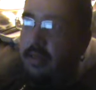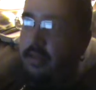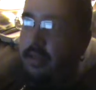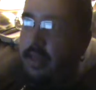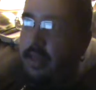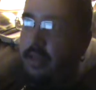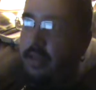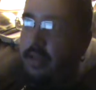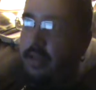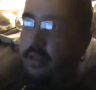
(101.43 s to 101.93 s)

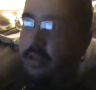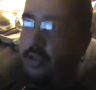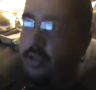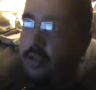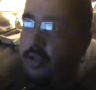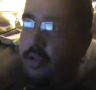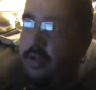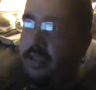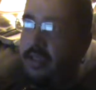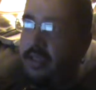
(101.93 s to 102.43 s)
that
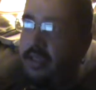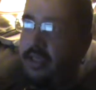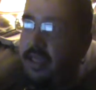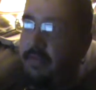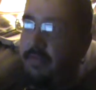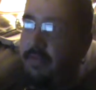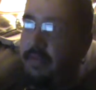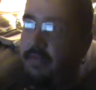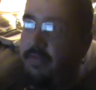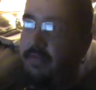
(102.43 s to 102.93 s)
you
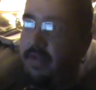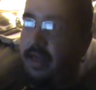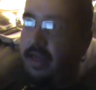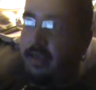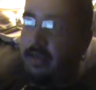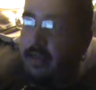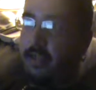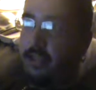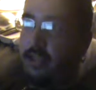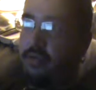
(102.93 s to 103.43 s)
accept the fact
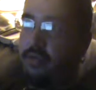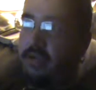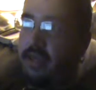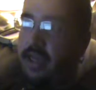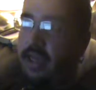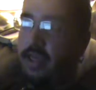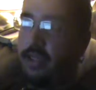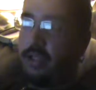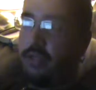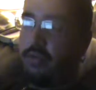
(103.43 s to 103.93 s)
that you
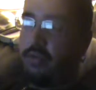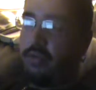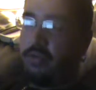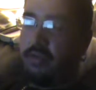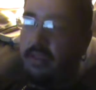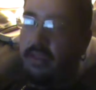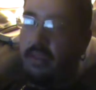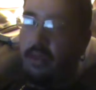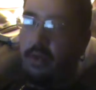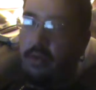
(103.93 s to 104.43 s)
can't
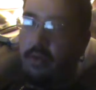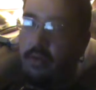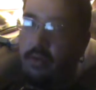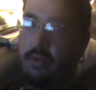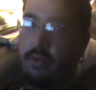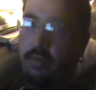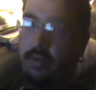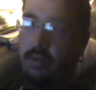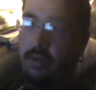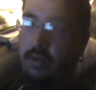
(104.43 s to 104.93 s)
truly know
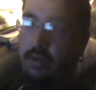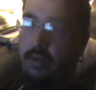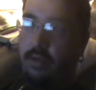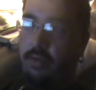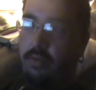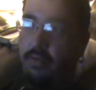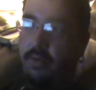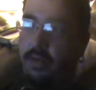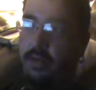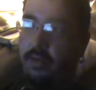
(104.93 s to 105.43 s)

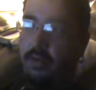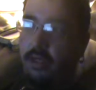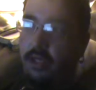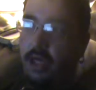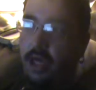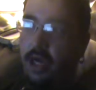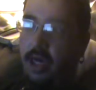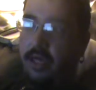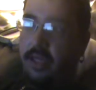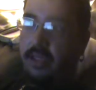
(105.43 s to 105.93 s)
whether
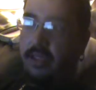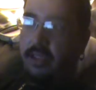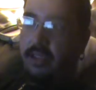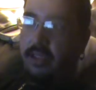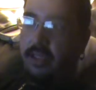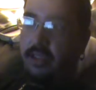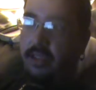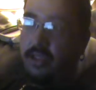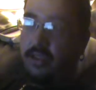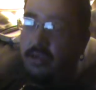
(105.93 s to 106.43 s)
God
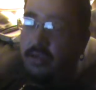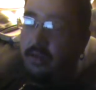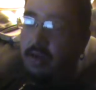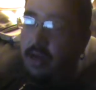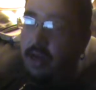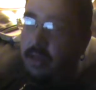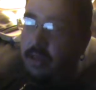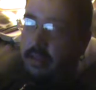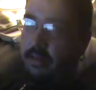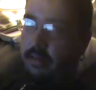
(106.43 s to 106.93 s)
exists or
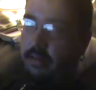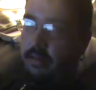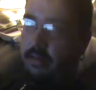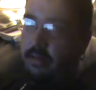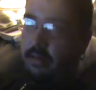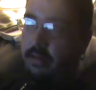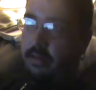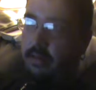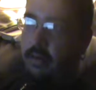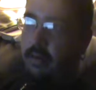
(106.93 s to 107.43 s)
not,
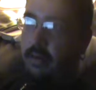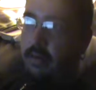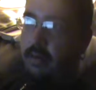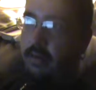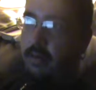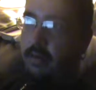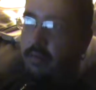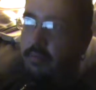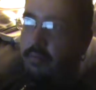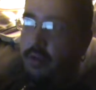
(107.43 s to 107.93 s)

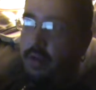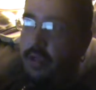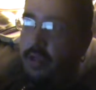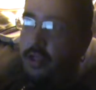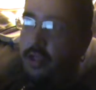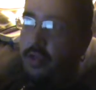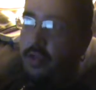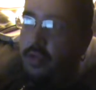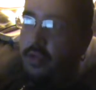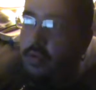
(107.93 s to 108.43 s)
but
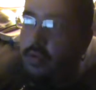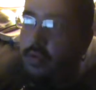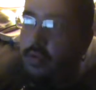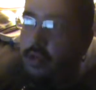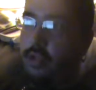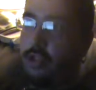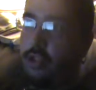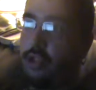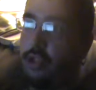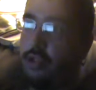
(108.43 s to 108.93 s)
you
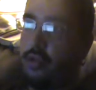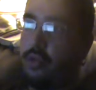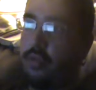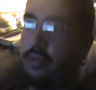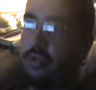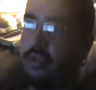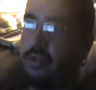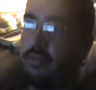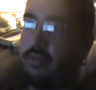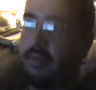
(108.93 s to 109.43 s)

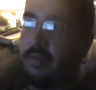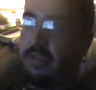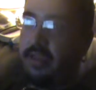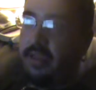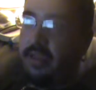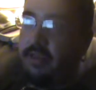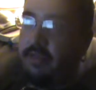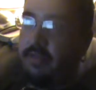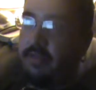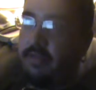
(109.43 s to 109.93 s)
choose to
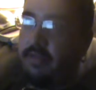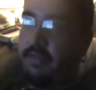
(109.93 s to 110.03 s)
believe